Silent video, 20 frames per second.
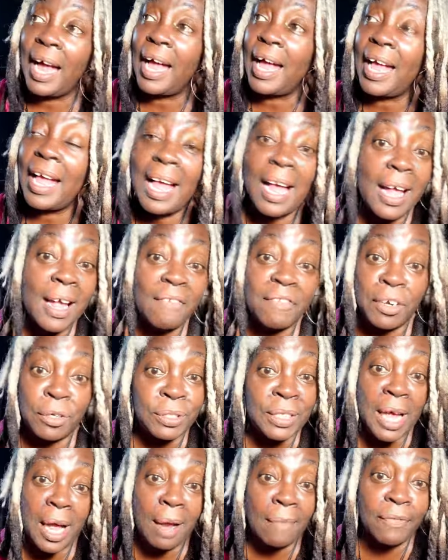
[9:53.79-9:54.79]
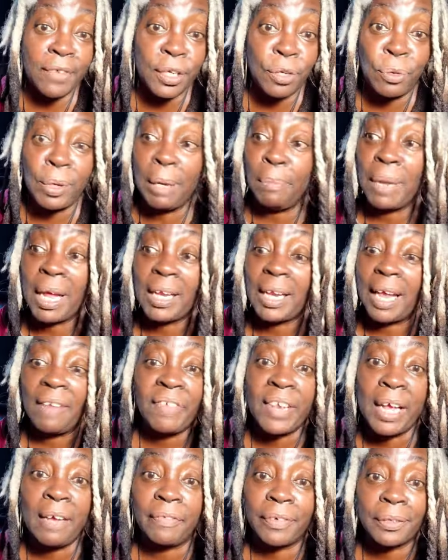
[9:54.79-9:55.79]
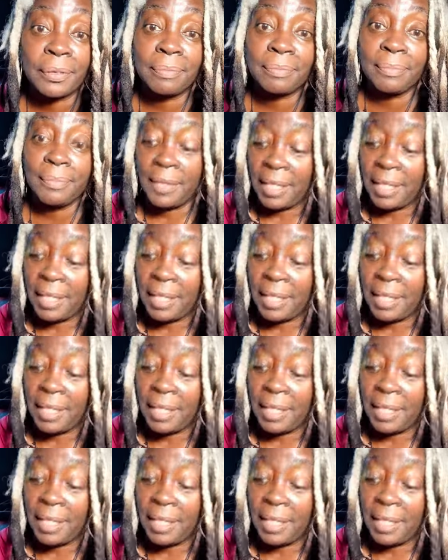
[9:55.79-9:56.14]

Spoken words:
I have no time for you in my life ever.